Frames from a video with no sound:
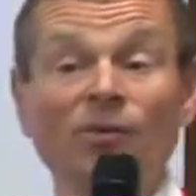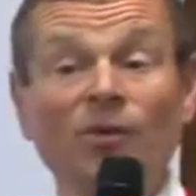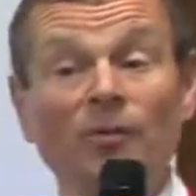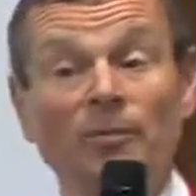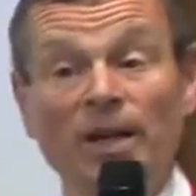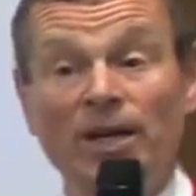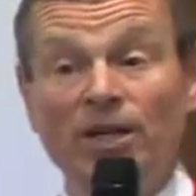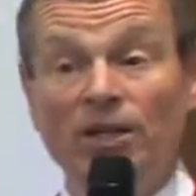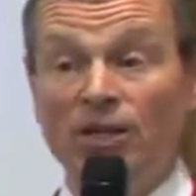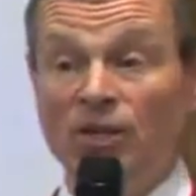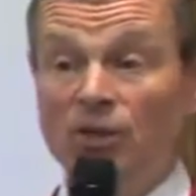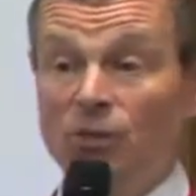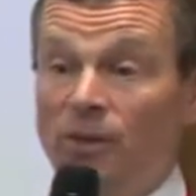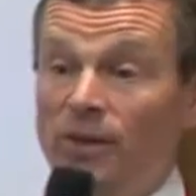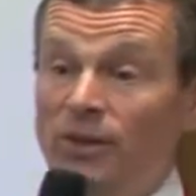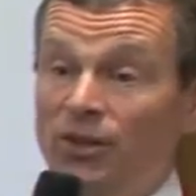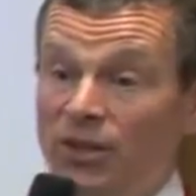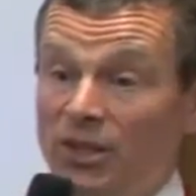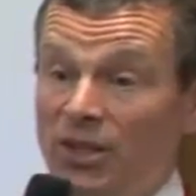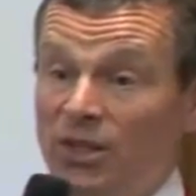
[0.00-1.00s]
for patients
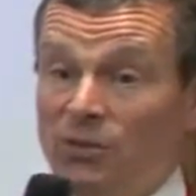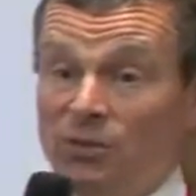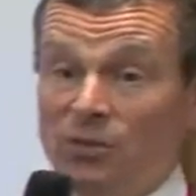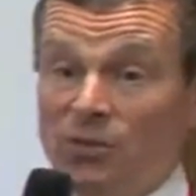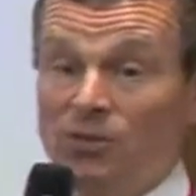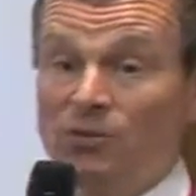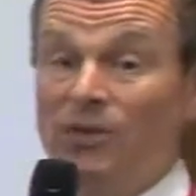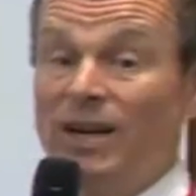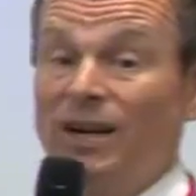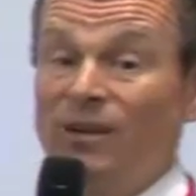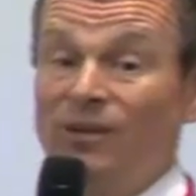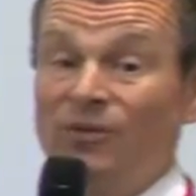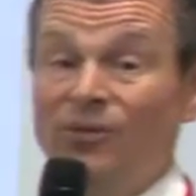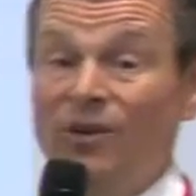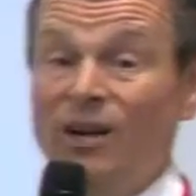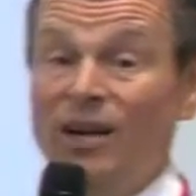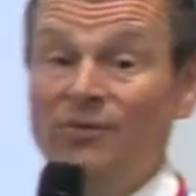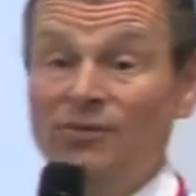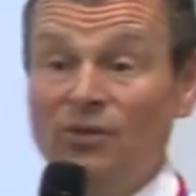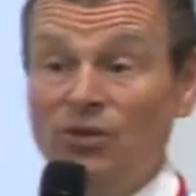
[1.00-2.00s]
with GIST was around
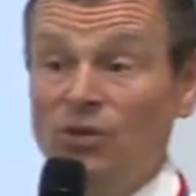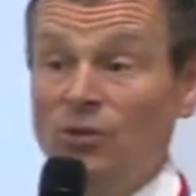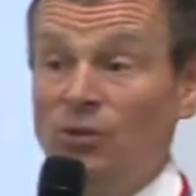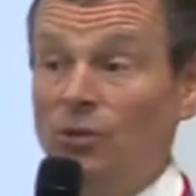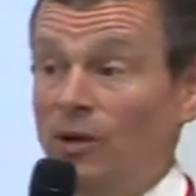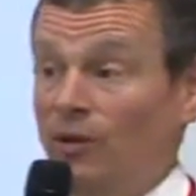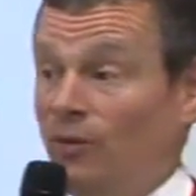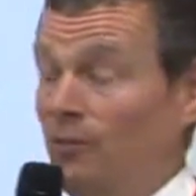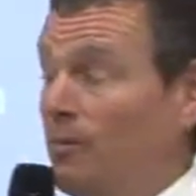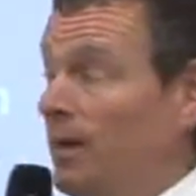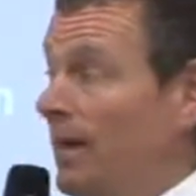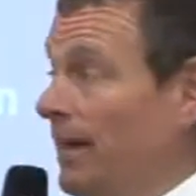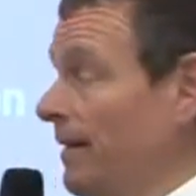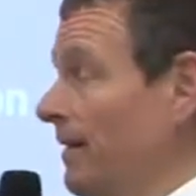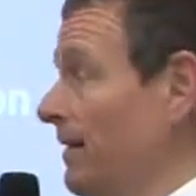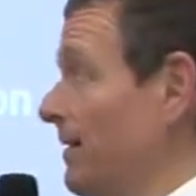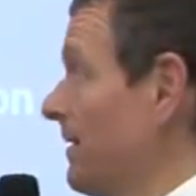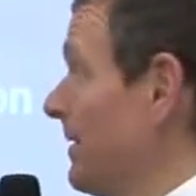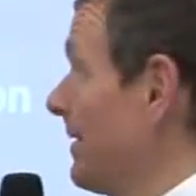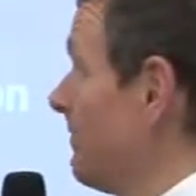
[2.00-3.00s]
5 to 12
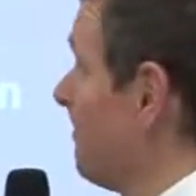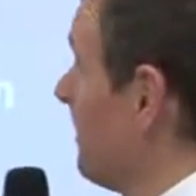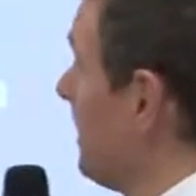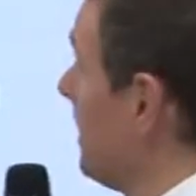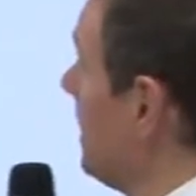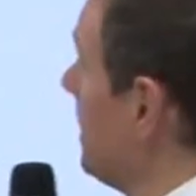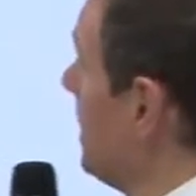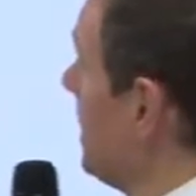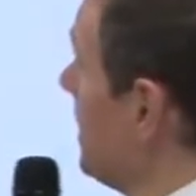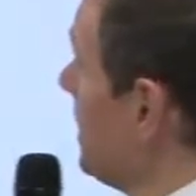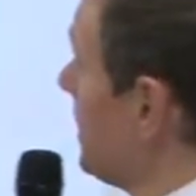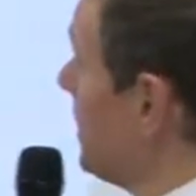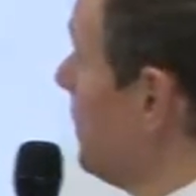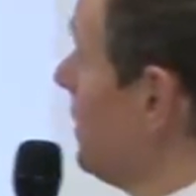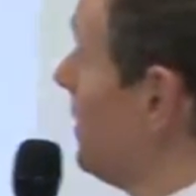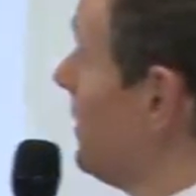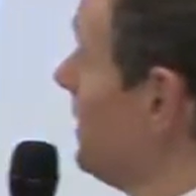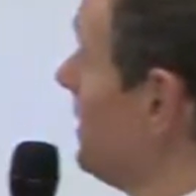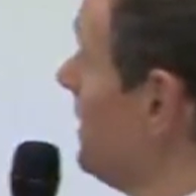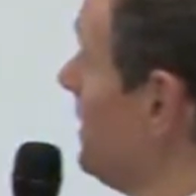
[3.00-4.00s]
months. So
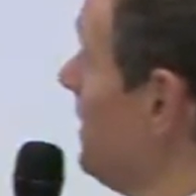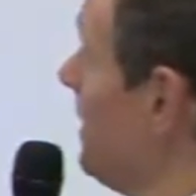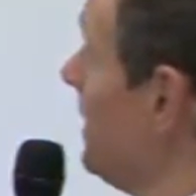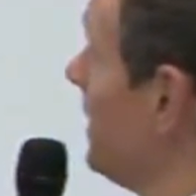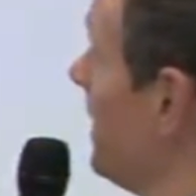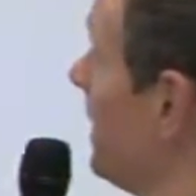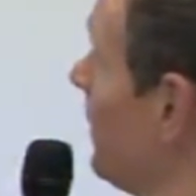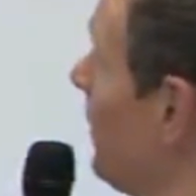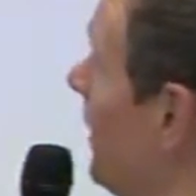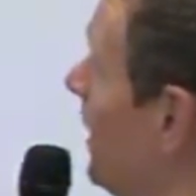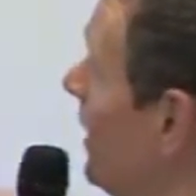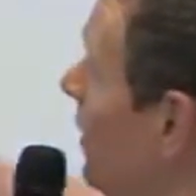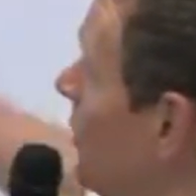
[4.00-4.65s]
you can see that when